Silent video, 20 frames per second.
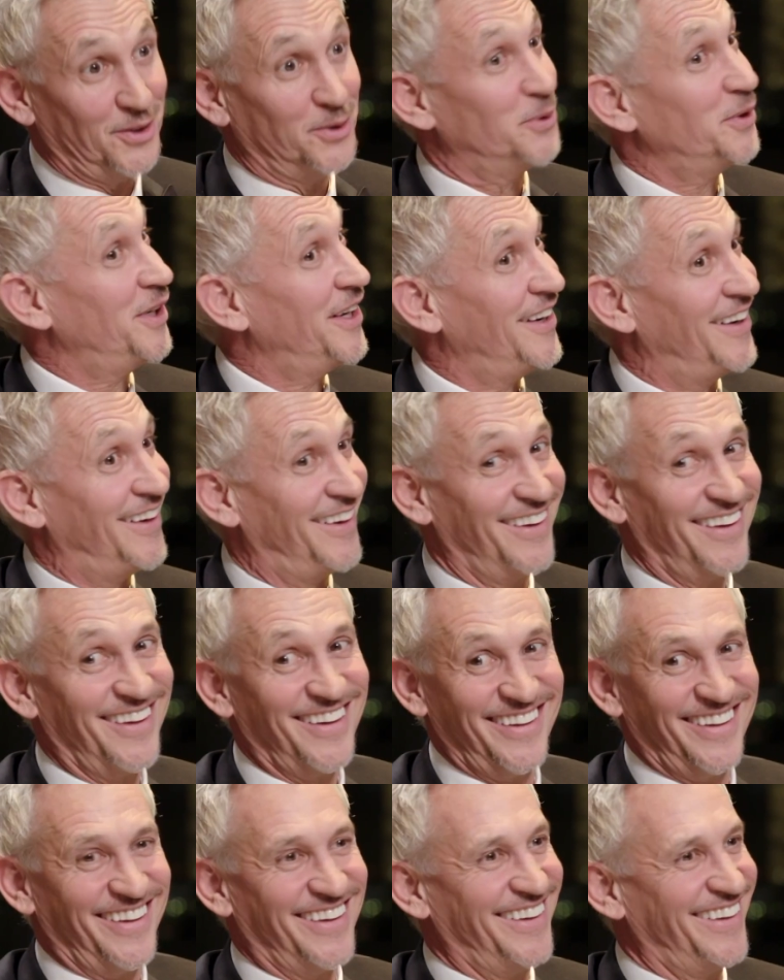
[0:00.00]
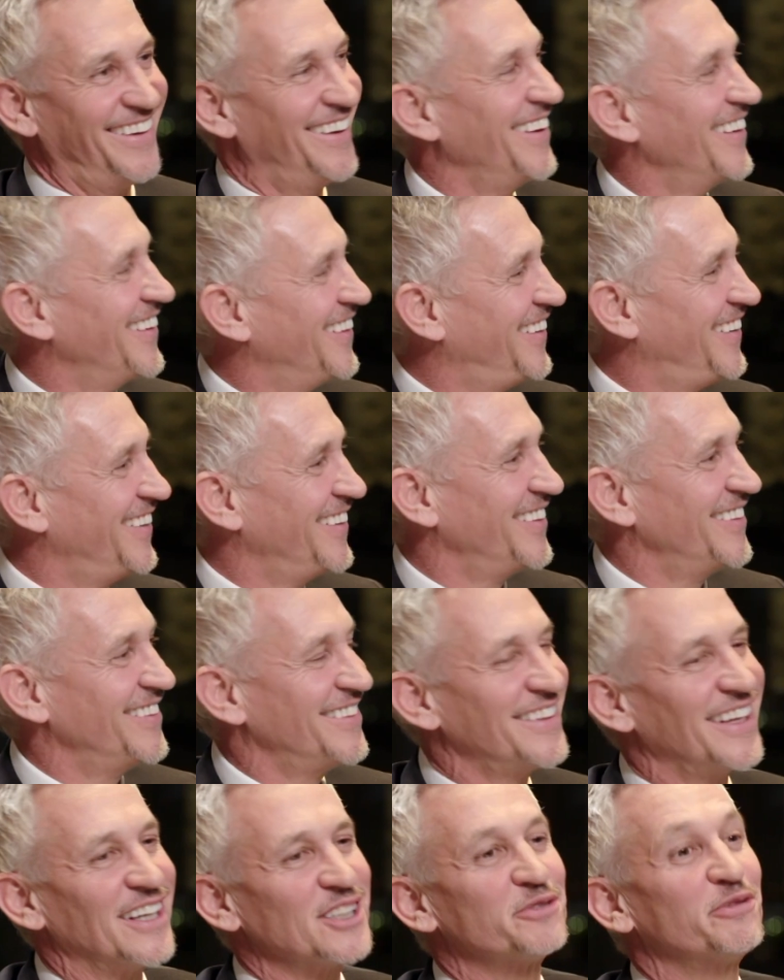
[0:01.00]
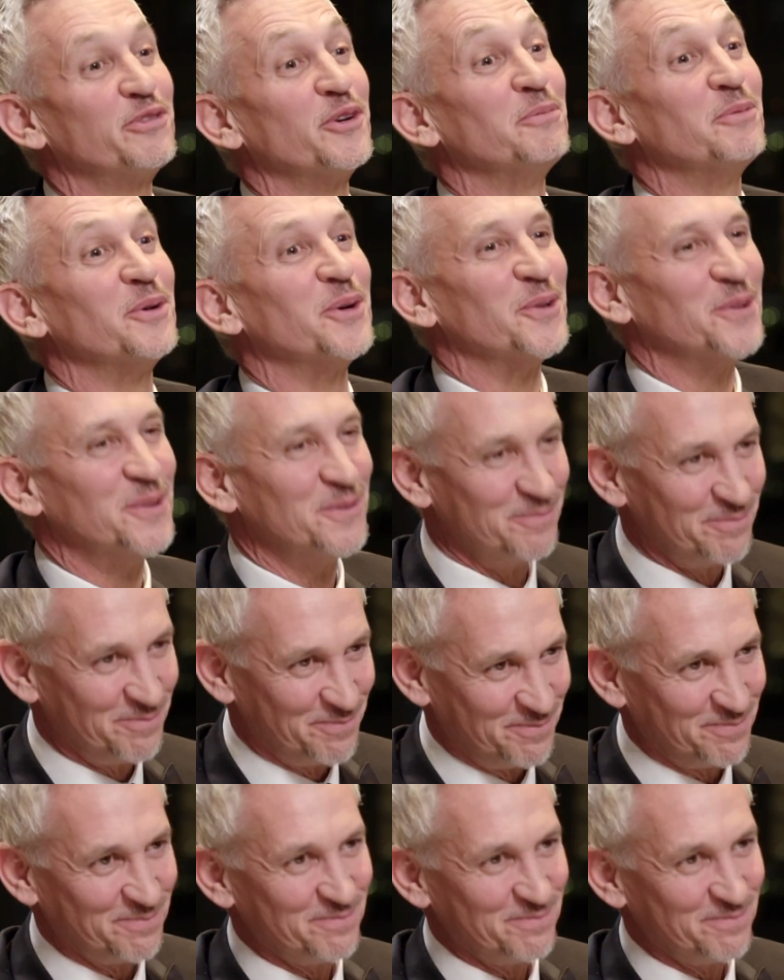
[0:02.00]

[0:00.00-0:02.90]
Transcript: because you know you'll, you'll get up the next morning